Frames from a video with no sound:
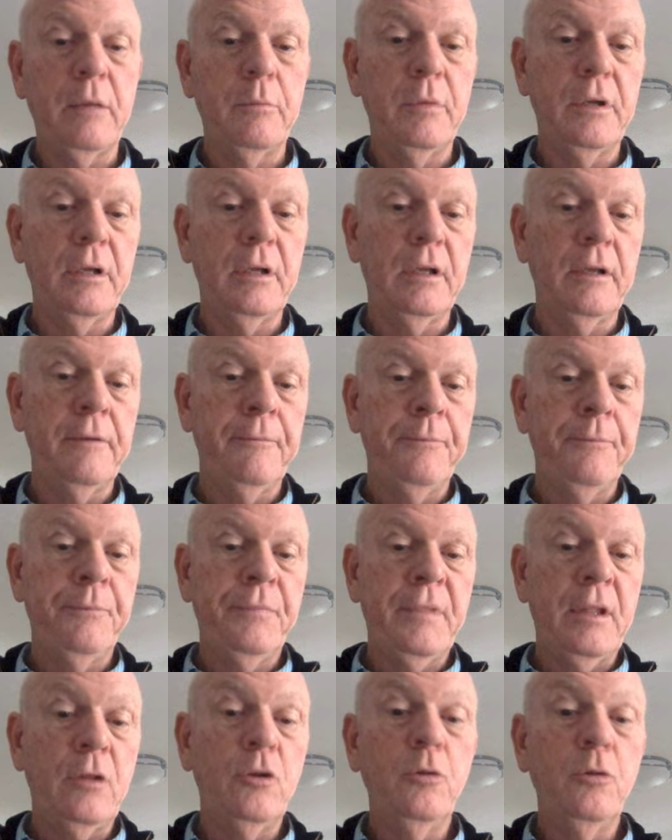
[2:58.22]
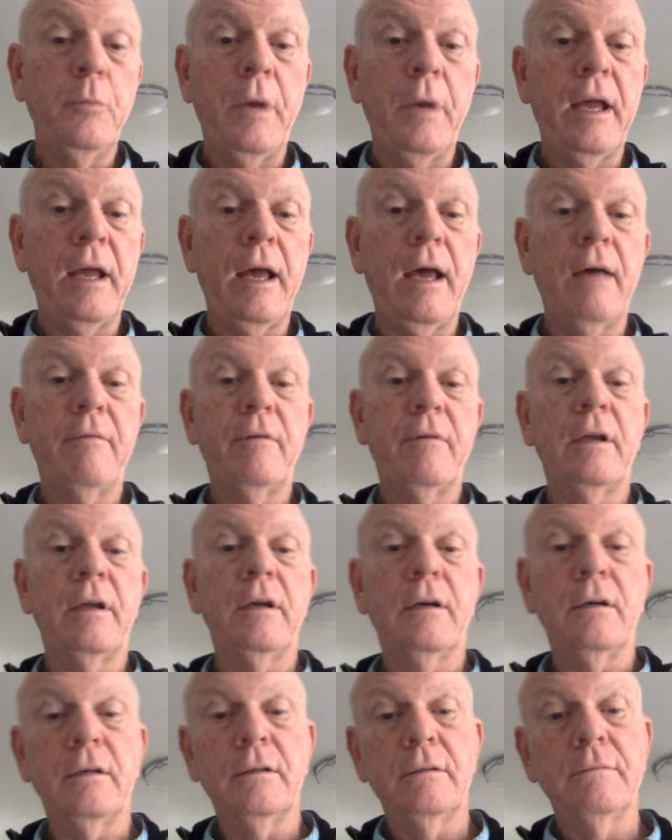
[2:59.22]
be. You may have
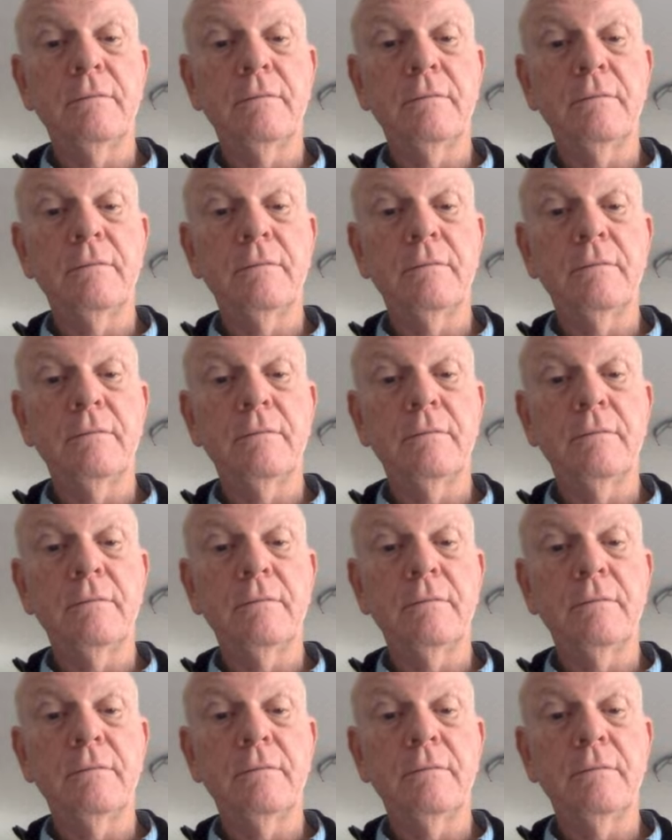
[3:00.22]
a